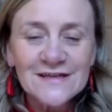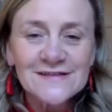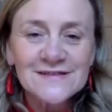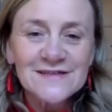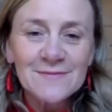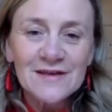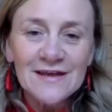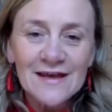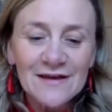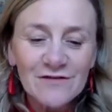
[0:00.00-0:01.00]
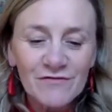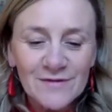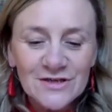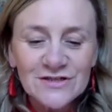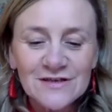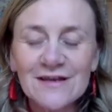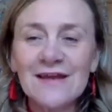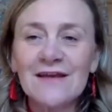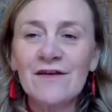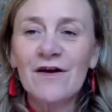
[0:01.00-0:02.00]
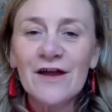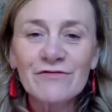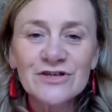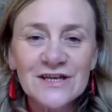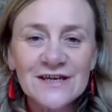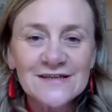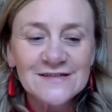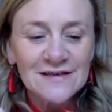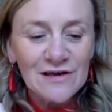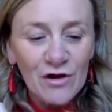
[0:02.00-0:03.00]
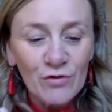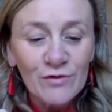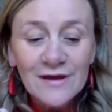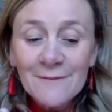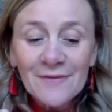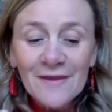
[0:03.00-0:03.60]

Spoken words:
He's the Deputy Head of Mission in Irish Aid in Lilongwe.